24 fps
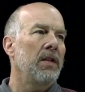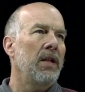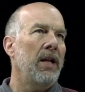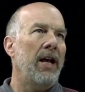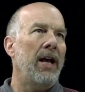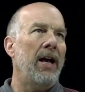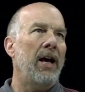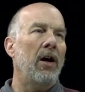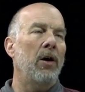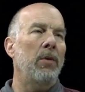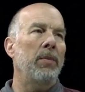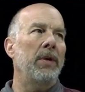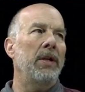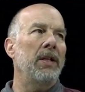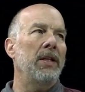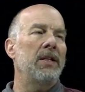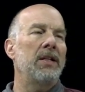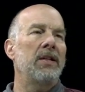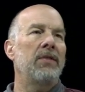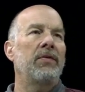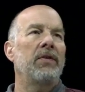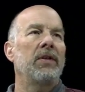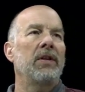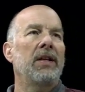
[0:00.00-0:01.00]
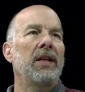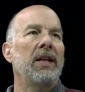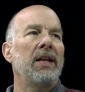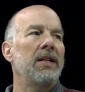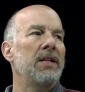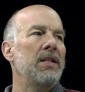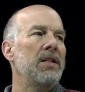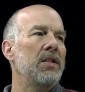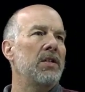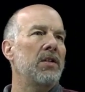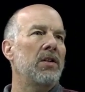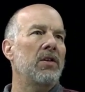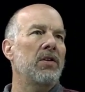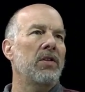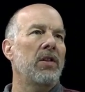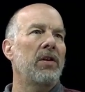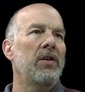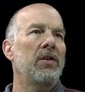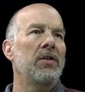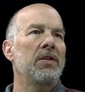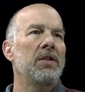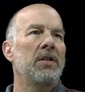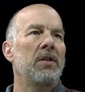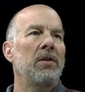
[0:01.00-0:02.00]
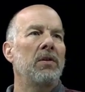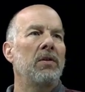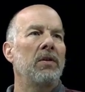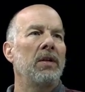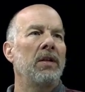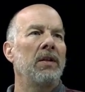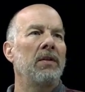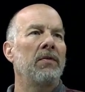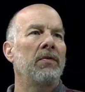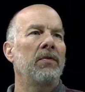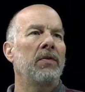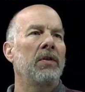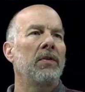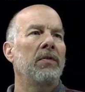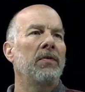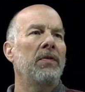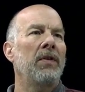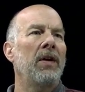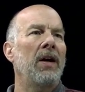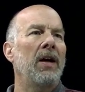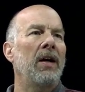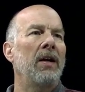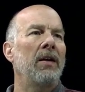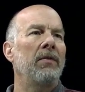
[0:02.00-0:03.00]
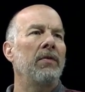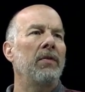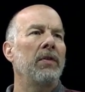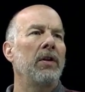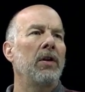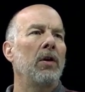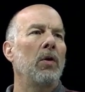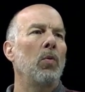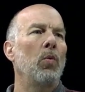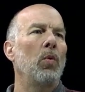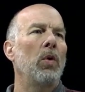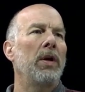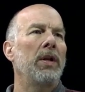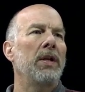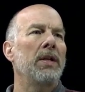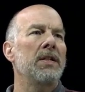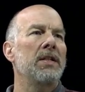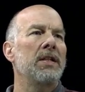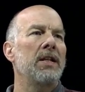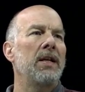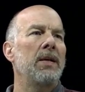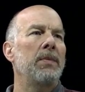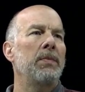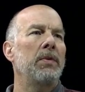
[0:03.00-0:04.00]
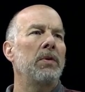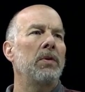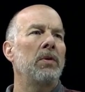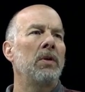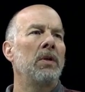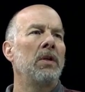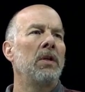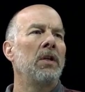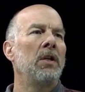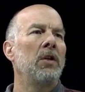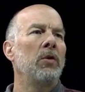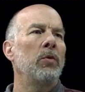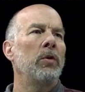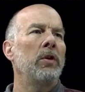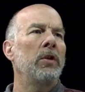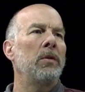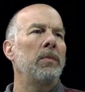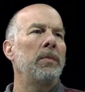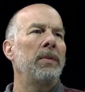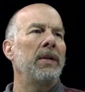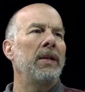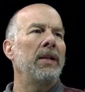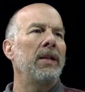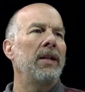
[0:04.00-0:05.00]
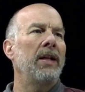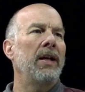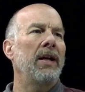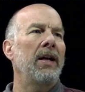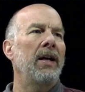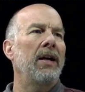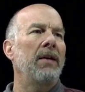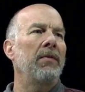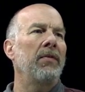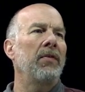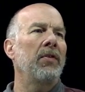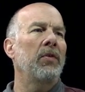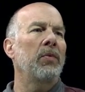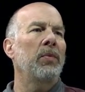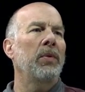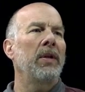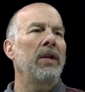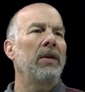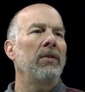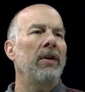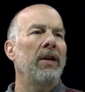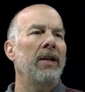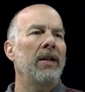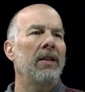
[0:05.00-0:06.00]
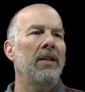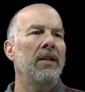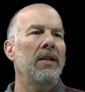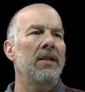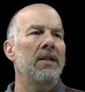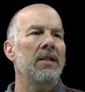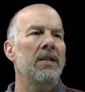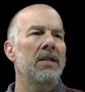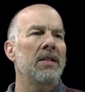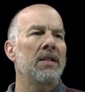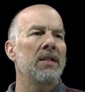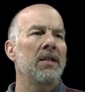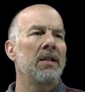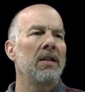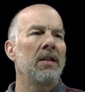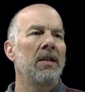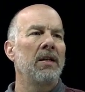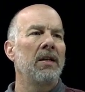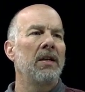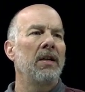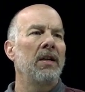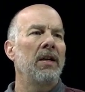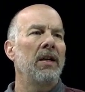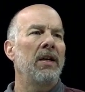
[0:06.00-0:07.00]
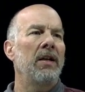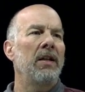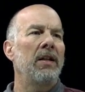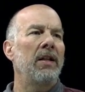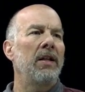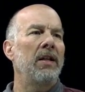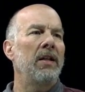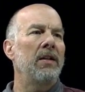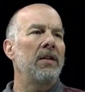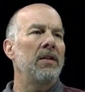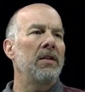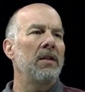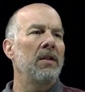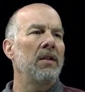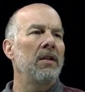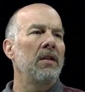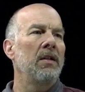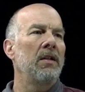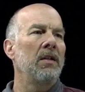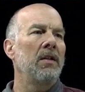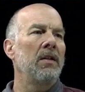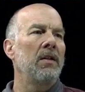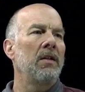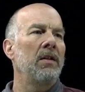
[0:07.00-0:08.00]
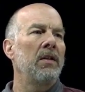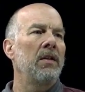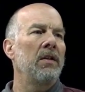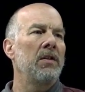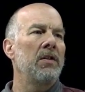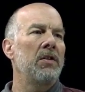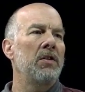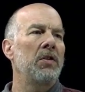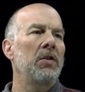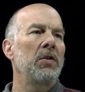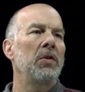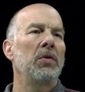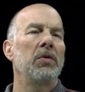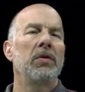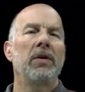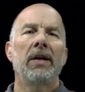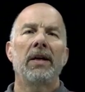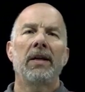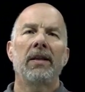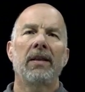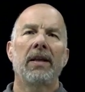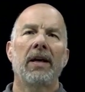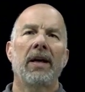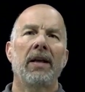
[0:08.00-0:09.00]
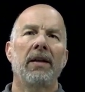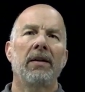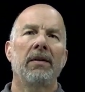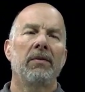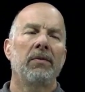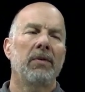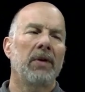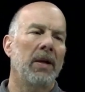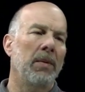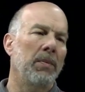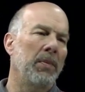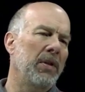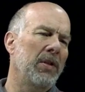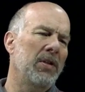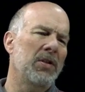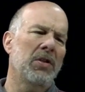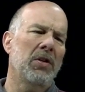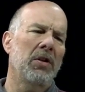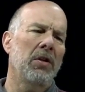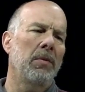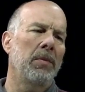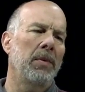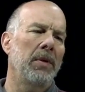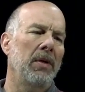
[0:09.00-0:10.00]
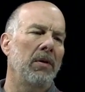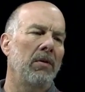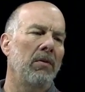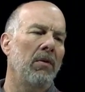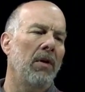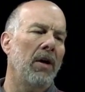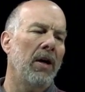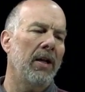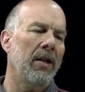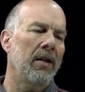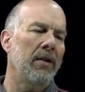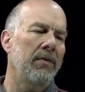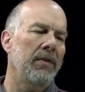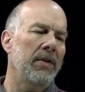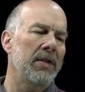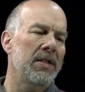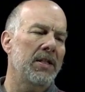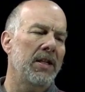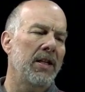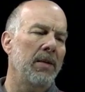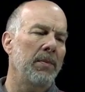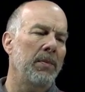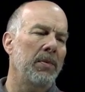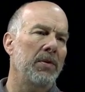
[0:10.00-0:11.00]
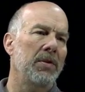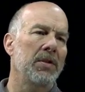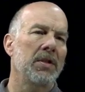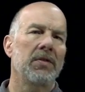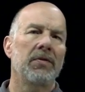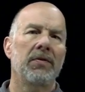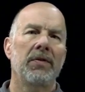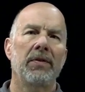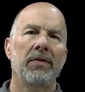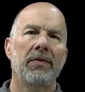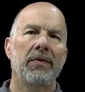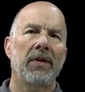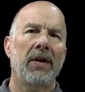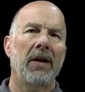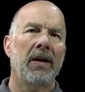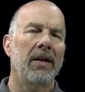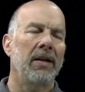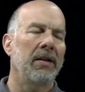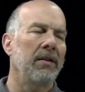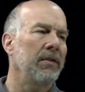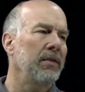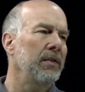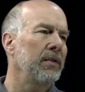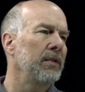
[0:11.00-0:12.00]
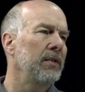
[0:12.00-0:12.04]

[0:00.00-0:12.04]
How many different cases are there? So for 5, one example would be to have 3 like this, and then 2 like that, right? But there's going to be a lot of examples for 5.